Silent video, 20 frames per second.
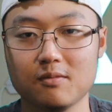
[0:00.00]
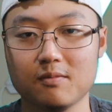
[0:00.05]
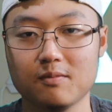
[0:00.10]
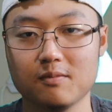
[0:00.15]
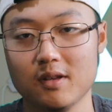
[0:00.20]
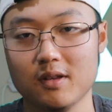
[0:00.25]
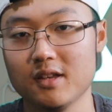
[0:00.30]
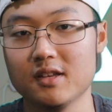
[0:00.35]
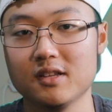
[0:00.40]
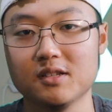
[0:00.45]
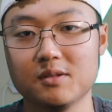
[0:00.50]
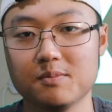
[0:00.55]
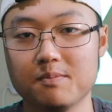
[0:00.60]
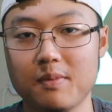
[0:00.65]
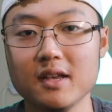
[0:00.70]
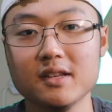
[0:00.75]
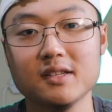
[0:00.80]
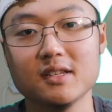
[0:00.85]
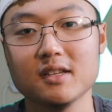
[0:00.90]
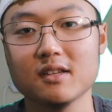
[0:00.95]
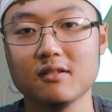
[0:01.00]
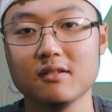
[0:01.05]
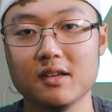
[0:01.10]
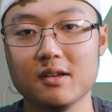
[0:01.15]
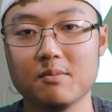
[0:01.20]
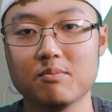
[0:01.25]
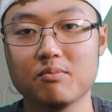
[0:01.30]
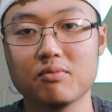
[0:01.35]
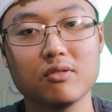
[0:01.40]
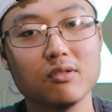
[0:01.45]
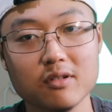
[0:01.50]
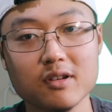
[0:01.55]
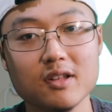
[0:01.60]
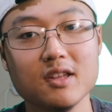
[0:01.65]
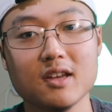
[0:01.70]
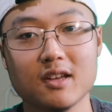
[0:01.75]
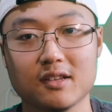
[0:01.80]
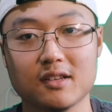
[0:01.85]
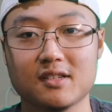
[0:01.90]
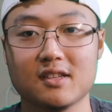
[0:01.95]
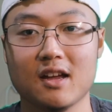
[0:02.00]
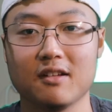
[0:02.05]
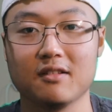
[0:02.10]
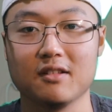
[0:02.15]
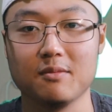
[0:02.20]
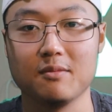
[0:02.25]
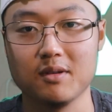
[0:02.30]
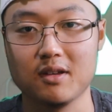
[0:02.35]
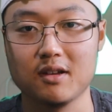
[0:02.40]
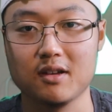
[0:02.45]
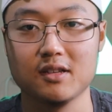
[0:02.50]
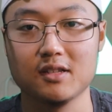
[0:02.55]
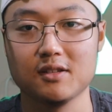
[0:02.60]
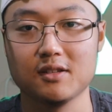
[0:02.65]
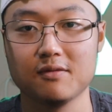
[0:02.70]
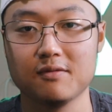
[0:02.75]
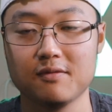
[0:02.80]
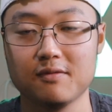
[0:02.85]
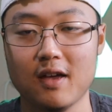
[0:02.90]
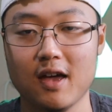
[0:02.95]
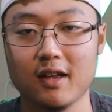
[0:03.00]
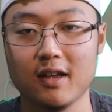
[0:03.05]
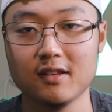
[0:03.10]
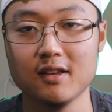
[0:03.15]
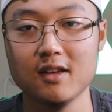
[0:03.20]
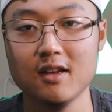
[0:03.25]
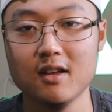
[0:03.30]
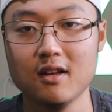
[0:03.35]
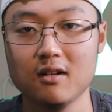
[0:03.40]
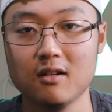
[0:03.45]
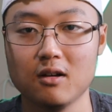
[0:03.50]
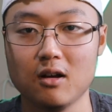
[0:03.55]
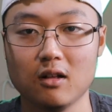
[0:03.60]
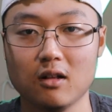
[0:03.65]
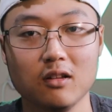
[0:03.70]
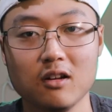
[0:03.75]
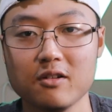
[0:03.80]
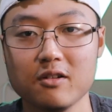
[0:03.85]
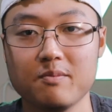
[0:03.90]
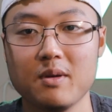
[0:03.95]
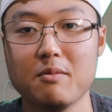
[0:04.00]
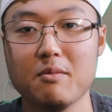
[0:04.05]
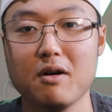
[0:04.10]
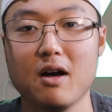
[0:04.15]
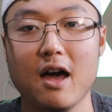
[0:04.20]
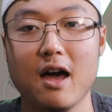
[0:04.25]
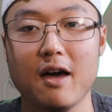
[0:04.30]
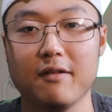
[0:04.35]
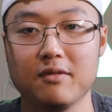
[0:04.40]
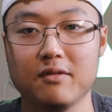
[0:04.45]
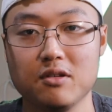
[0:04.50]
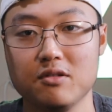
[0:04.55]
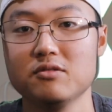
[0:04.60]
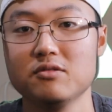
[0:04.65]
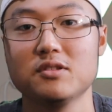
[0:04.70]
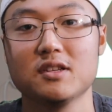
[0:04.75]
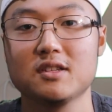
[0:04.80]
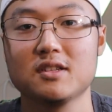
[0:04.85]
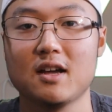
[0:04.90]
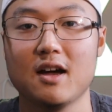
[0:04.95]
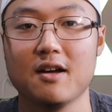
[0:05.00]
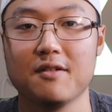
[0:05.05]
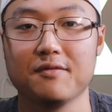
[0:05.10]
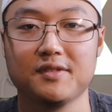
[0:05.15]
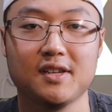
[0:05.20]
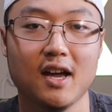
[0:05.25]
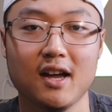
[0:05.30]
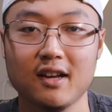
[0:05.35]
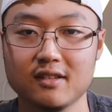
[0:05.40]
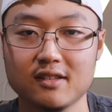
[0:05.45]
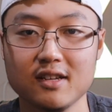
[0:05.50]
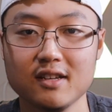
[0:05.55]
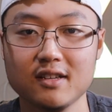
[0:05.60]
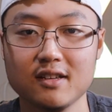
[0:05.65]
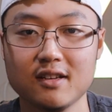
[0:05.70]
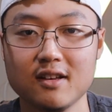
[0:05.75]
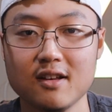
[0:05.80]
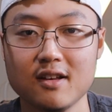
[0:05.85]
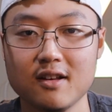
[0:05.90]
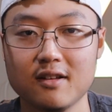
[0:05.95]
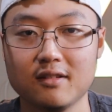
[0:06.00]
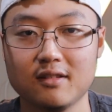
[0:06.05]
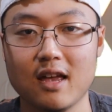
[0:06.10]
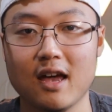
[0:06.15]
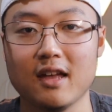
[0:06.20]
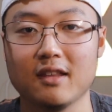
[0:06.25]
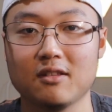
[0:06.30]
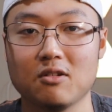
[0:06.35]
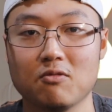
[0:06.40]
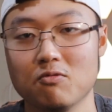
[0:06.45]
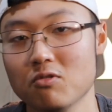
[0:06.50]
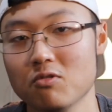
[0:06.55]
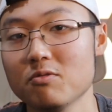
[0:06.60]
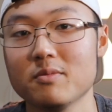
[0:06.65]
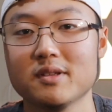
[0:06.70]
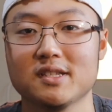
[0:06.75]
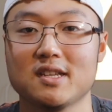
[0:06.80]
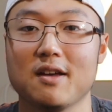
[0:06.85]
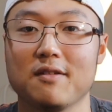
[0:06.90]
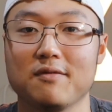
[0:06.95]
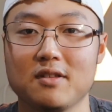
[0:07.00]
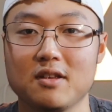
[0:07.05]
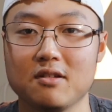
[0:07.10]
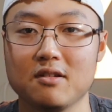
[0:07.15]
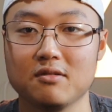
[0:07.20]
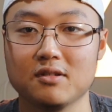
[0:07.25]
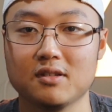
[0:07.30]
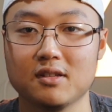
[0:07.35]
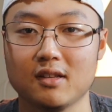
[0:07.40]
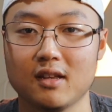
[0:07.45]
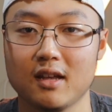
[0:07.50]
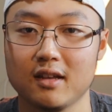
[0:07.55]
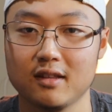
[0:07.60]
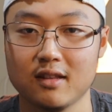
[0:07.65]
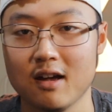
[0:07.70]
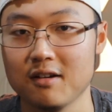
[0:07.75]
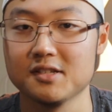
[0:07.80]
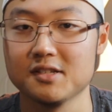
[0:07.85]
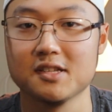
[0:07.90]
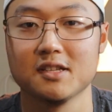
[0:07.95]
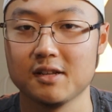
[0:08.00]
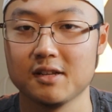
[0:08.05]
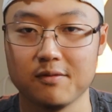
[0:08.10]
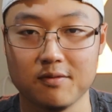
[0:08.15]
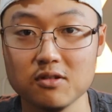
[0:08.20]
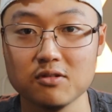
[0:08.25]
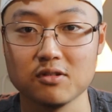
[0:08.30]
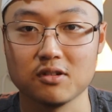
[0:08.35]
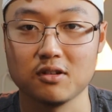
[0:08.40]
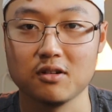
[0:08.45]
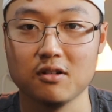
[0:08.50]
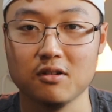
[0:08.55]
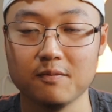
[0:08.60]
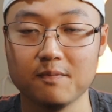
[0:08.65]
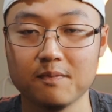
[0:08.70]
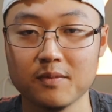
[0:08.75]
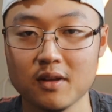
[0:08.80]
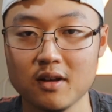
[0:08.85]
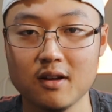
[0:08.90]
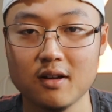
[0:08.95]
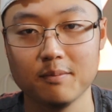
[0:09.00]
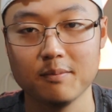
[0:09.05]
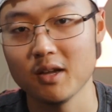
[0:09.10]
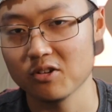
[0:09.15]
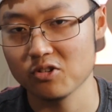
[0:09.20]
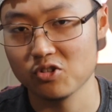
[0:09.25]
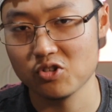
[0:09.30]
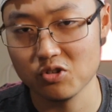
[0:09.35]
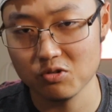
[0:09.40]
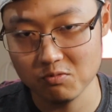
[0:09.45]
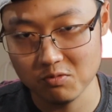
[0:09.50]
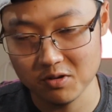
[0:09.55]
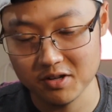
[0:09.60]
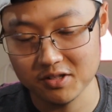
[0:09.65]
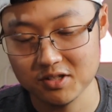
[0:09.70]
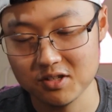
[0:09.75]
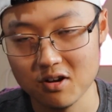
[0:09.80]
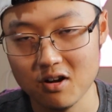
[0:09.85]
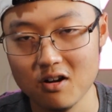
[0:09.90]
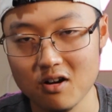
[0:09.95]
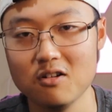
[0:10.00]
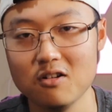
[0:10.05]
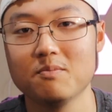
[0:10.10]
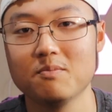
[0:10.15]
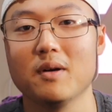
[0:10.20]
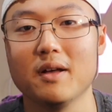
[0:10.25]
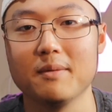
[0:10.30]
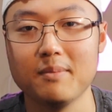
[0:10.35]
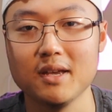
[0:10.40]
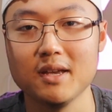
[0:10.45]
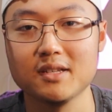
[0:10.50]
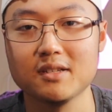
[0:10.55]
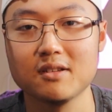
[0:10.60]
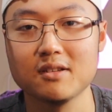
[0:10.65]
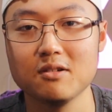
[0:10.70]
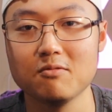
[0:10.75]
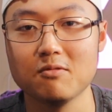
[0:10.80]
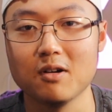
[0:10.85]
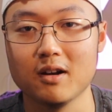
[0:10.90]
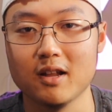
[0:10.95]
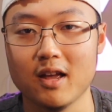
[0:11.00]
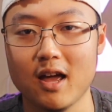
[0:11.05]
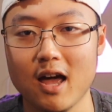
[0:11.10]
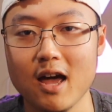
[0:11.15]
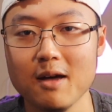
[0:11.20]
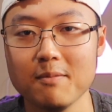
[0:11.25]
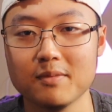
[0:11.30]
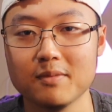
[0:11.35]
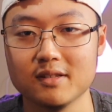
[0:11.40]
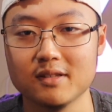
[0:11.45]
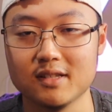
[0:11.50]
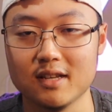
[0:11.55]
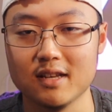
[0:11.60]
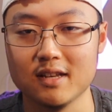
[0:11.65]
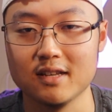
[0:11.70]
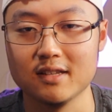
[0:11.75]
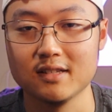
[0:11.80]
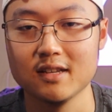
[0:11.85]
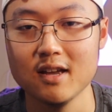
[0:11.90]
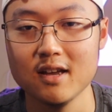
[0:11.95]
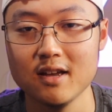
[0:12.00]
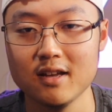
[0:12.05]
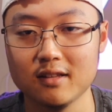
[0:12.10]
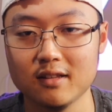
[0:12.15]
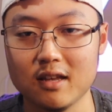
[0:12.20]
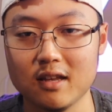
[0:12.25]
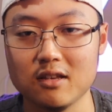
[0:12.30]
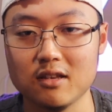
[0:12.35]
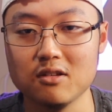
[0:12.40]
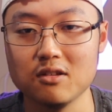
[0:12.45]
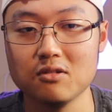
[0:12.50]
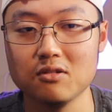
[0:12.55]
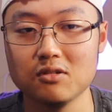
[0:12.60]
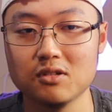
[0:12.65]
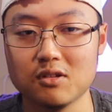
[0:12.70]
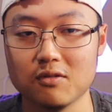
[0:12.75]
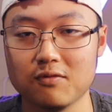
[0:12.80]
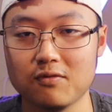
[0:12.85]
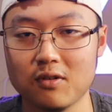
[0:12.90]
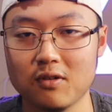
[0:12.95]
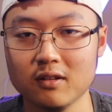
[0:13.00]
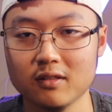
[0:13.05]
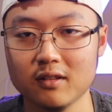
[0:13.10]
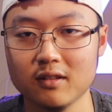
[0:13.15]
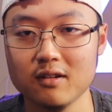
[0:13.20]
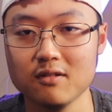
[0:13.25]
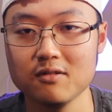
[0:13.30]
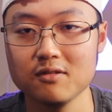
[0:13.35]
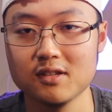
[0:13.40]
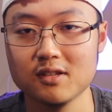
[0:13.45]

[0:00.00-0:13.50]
is basically pretty astounding, because of the fact a lot of people have used this kind of tactic that the Romans have to use thousands of years ago. Not sure what it's called, but basically what happens is they use the frontliners